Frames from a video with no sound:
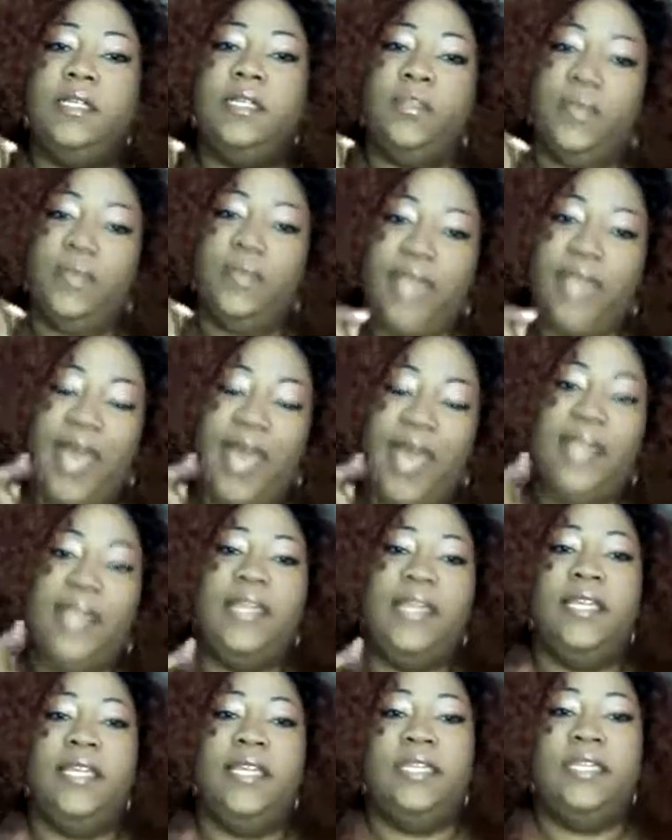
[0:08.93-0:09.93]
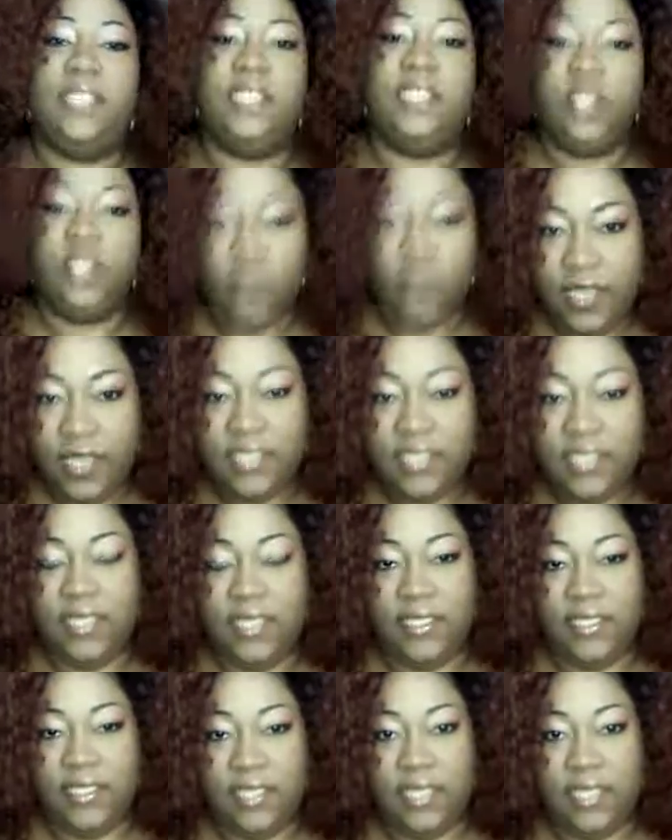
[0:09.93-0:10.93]
the reality of the
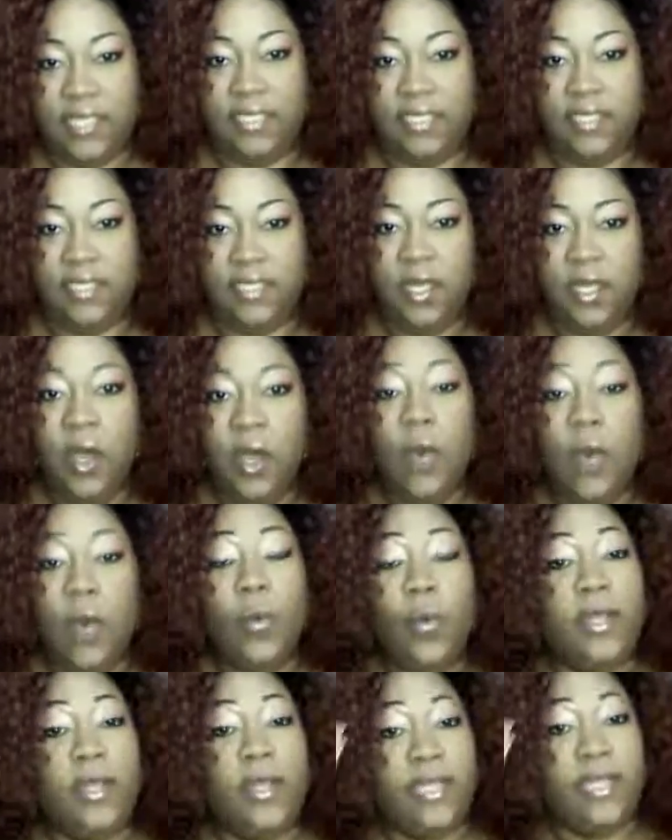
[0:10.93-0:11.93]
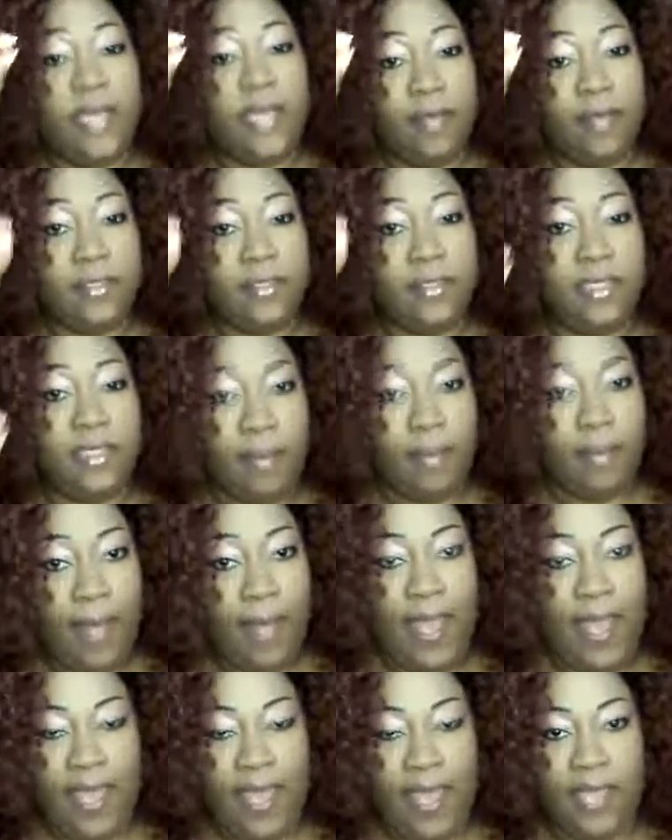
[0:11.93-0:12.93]
situation is this when it comes to
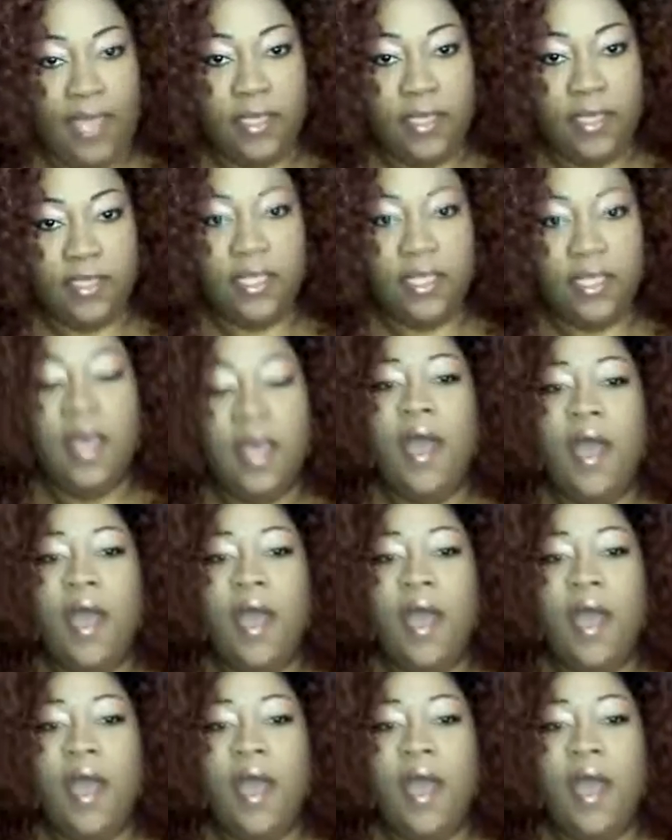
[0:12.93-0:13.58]
my ex